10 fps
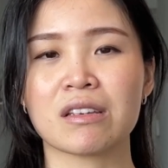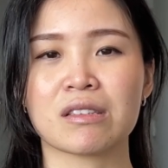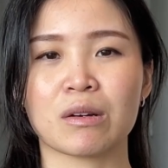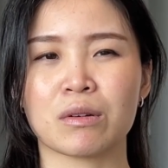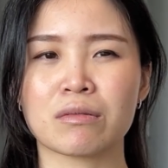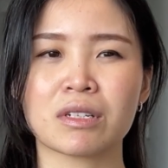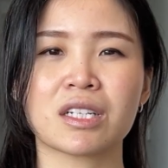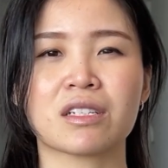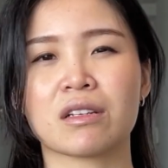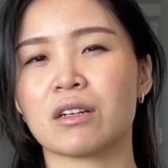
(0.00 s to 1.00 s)
So it's really
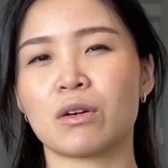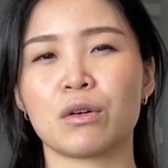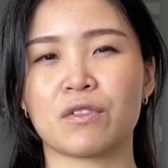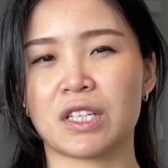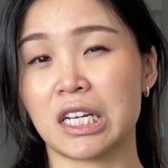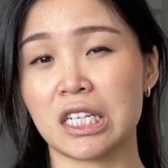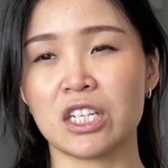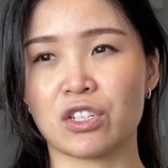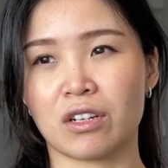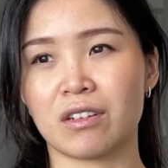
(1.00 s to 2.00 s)
just gonna go over like a
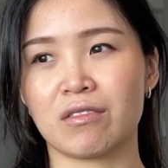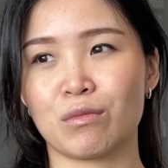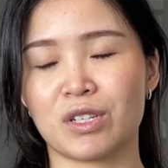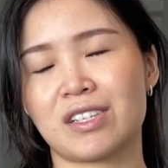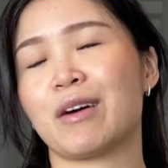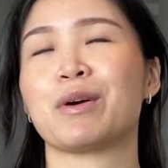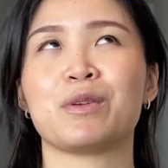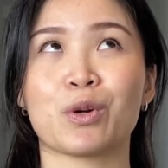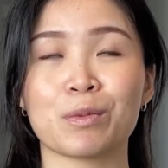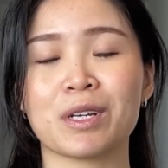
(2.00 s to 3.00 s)
t-shirt, which is how I would
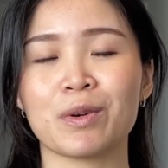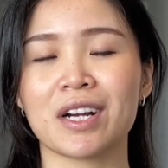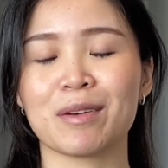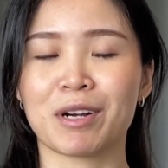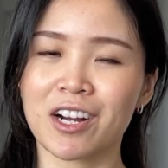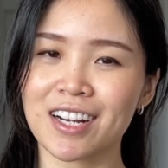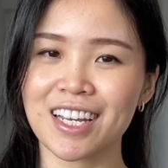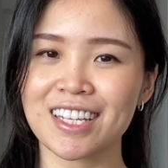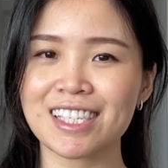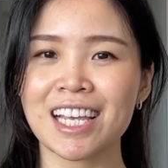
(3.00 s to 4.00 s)
normally wear my
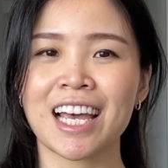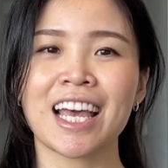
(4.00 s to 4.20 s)
cardigans.